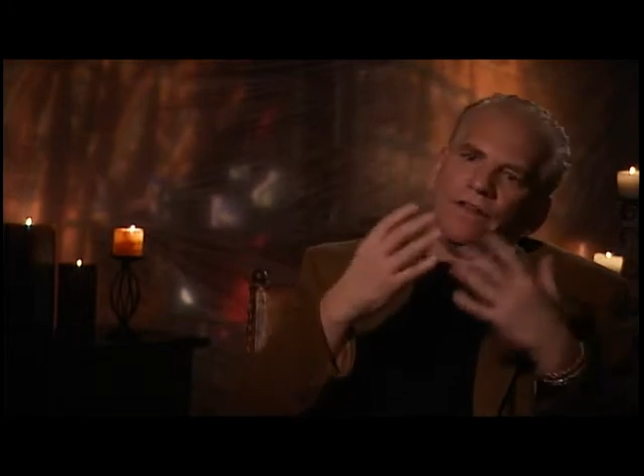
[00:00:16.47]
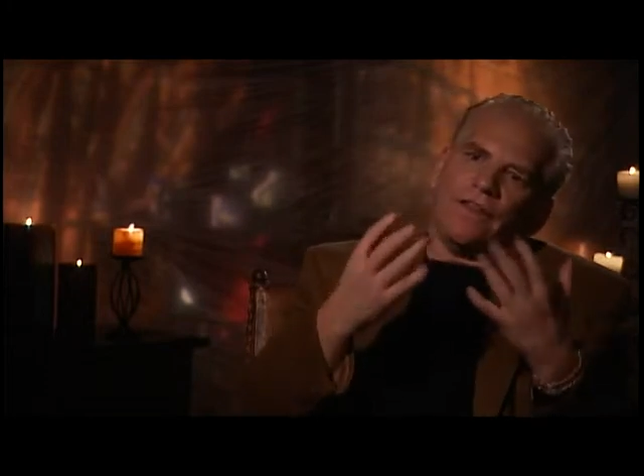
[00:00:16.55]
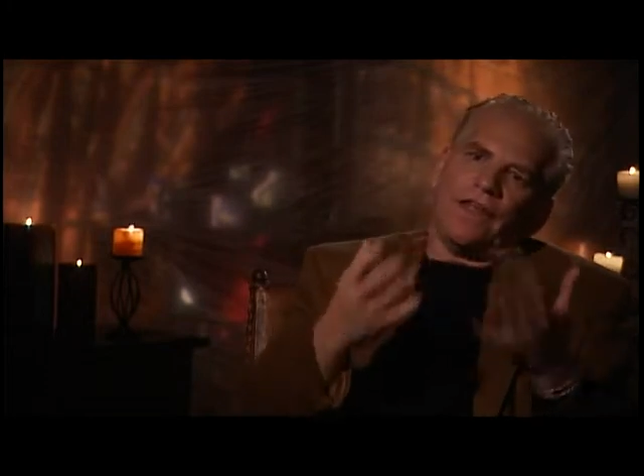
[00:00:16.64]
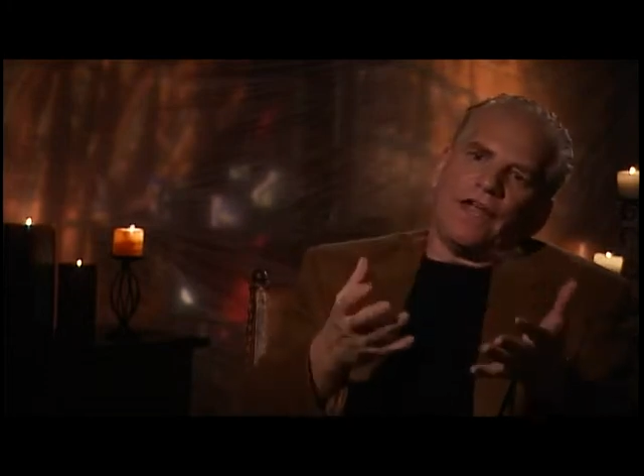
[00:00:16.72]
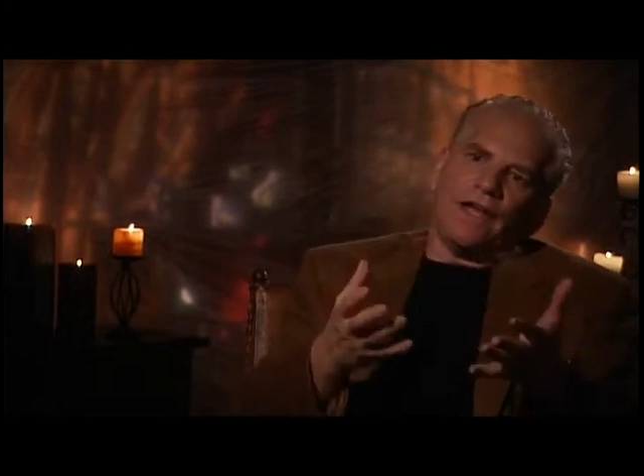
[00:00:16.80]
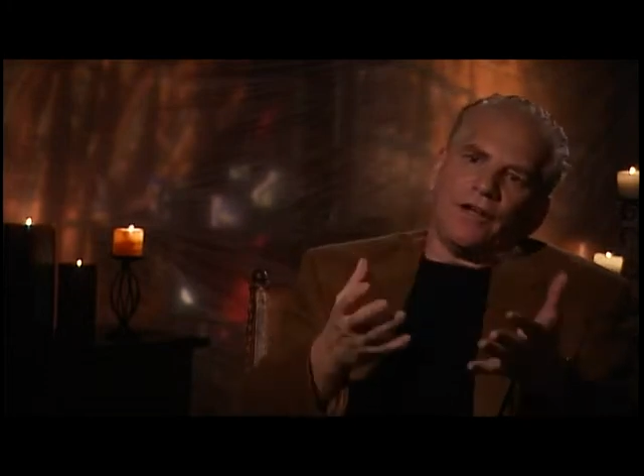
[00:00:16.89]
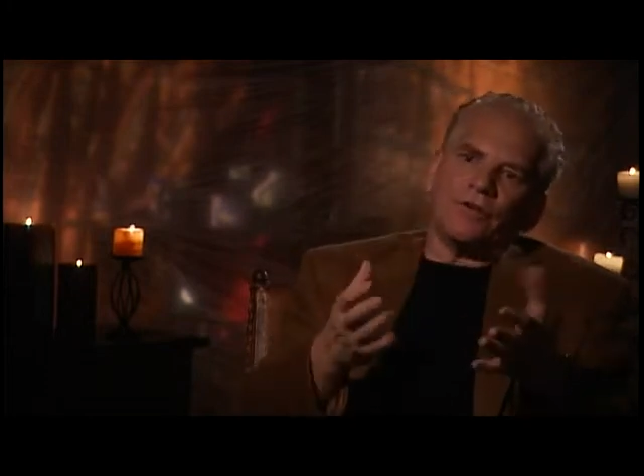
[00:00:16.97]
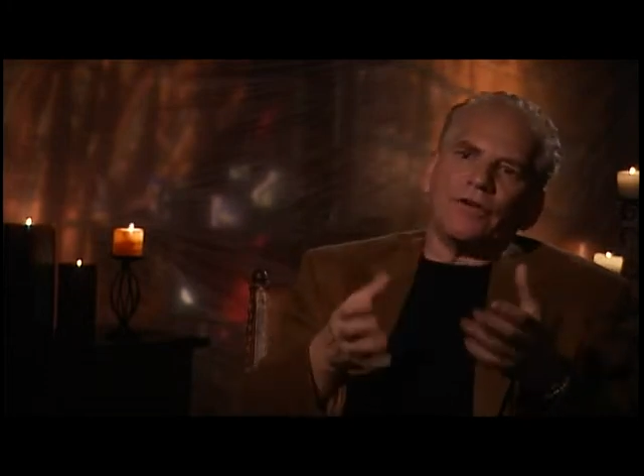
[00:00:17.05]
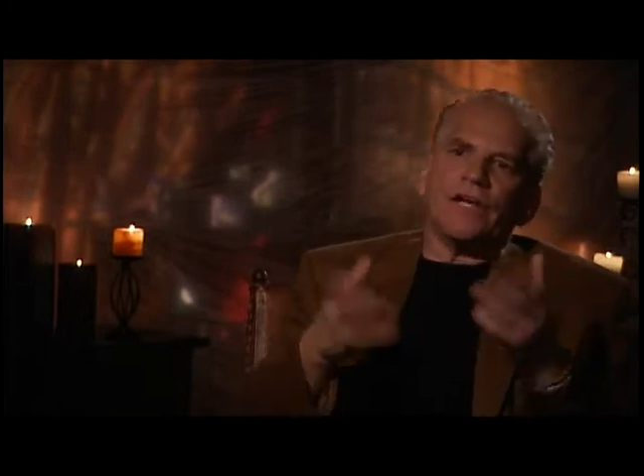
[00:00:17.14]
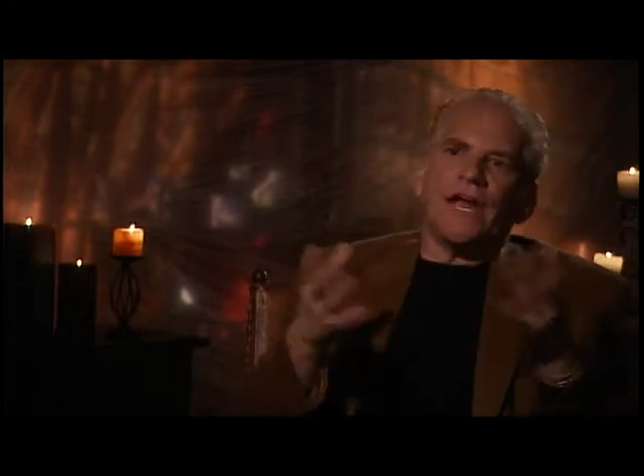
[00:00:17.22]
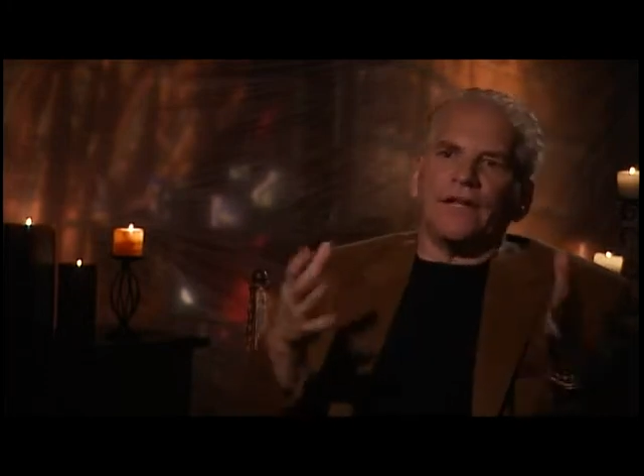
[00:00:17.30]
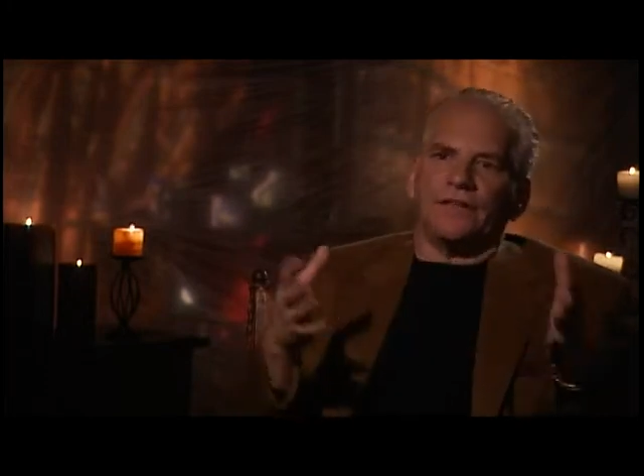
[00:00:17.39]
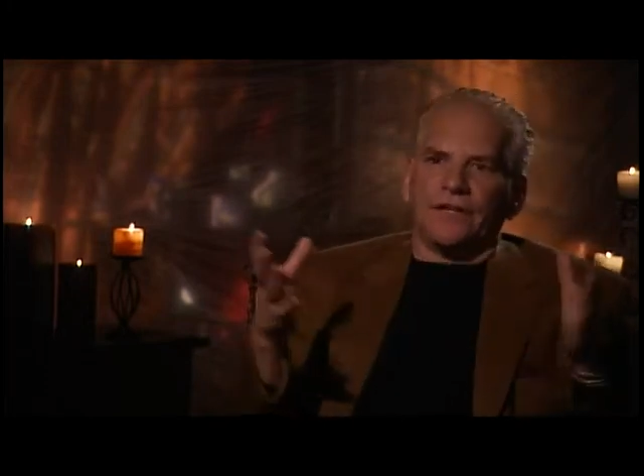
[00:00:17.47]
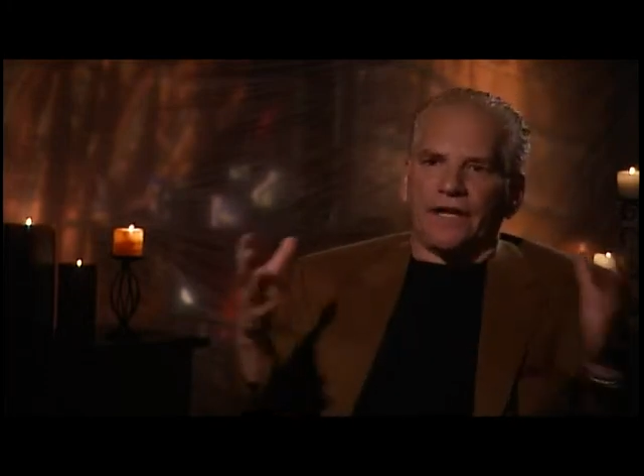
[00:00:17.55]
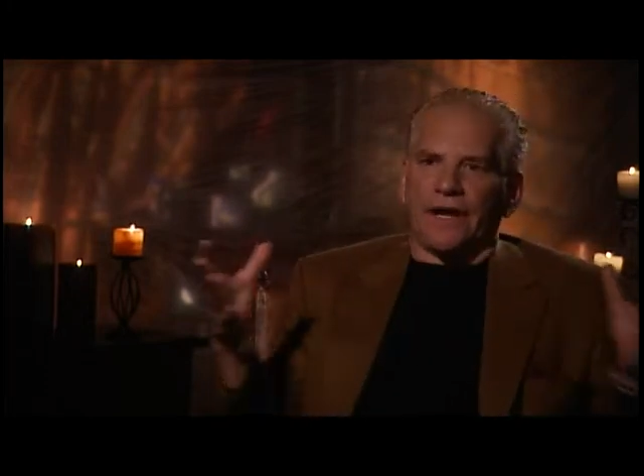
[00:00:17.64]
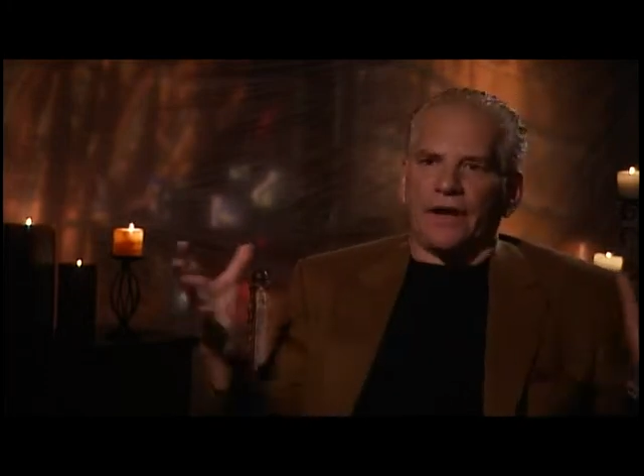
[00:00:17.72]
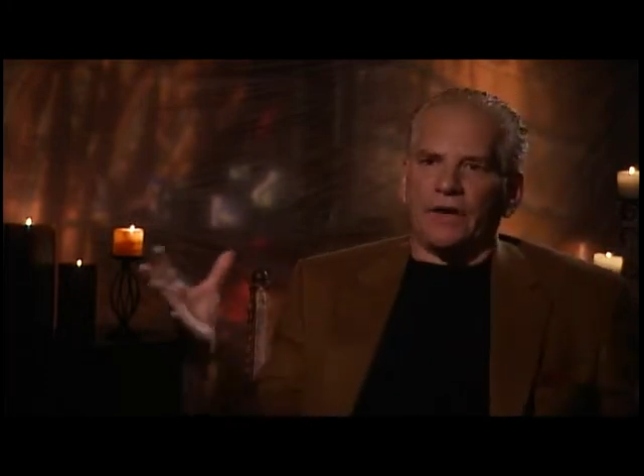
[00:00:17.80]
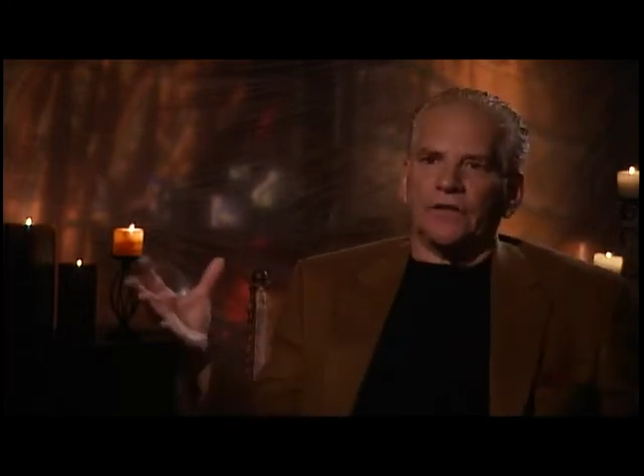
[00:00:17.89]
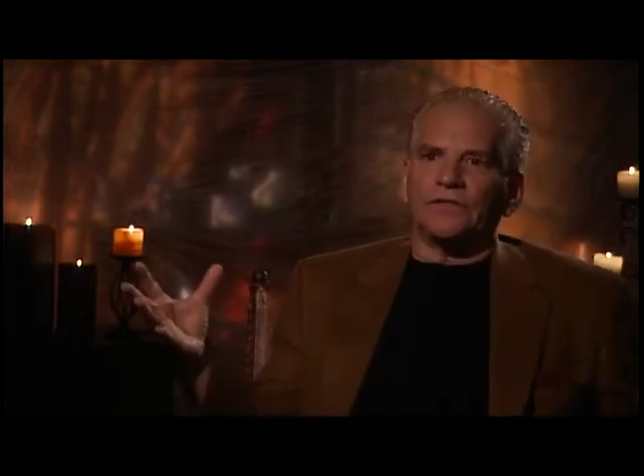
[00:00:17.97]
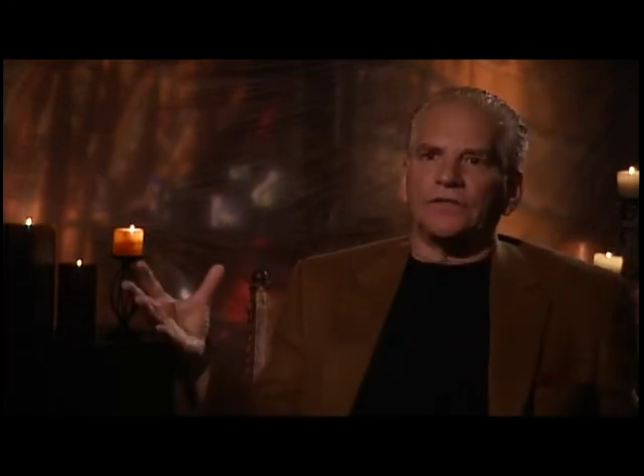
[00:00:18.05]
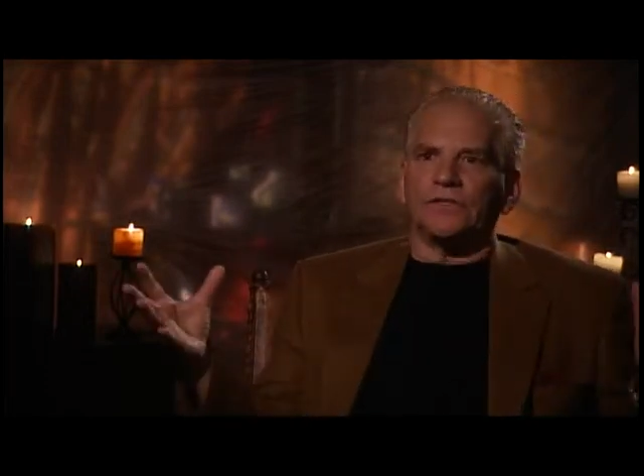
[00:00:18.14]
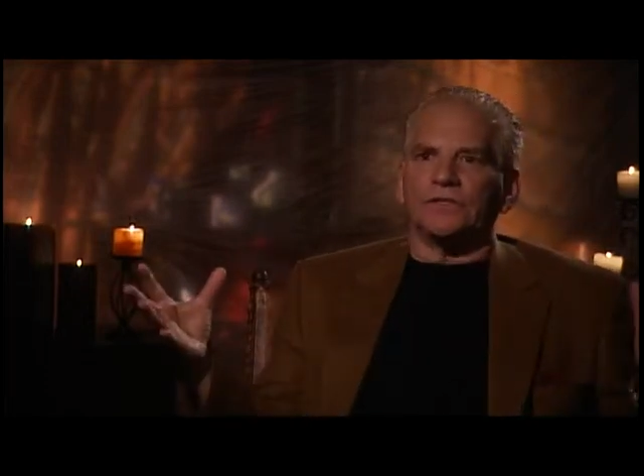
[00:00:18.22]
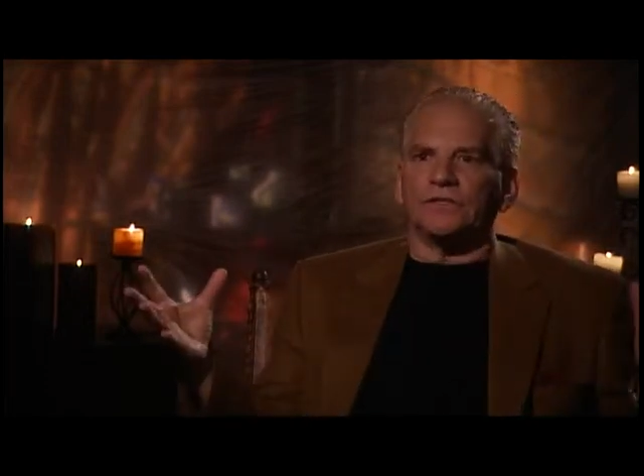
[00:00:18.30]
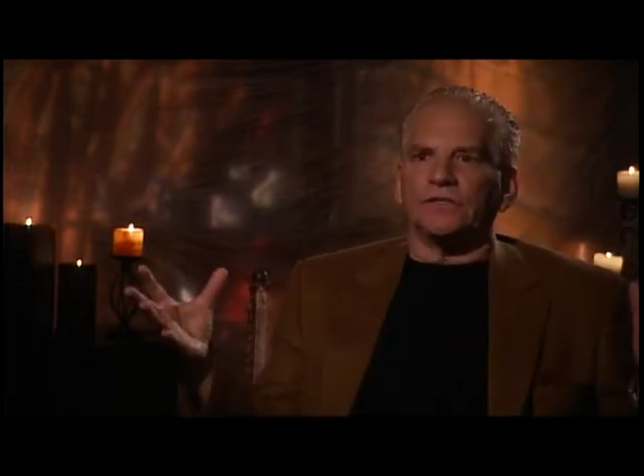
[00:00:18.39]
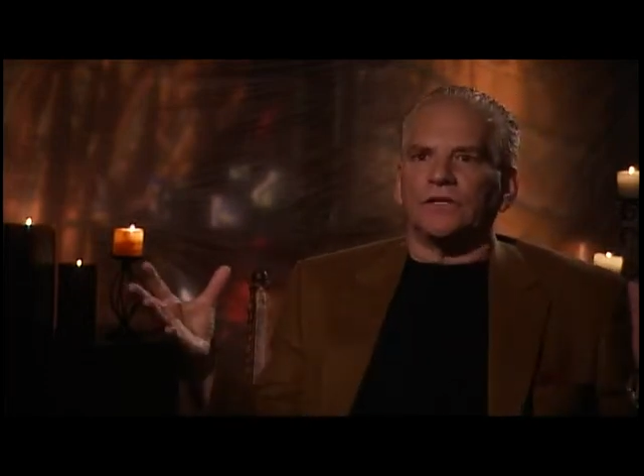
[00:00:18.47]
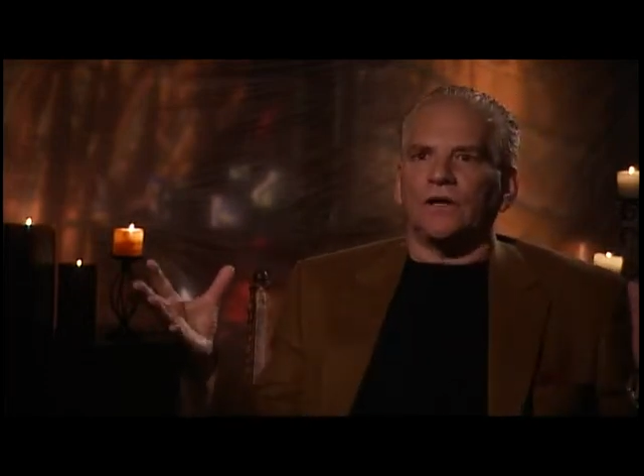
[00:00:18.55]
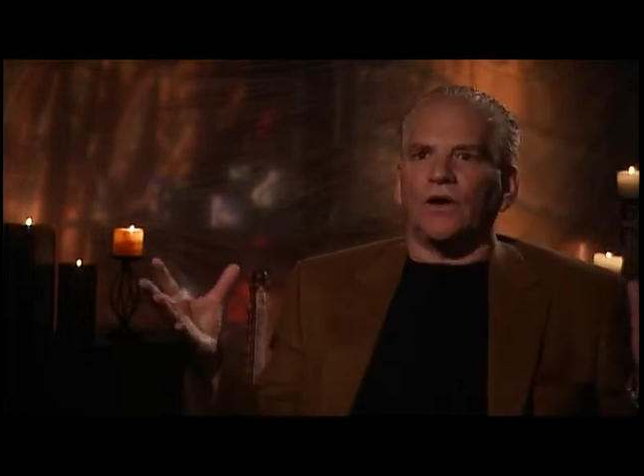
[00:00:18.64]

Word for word: they create the characters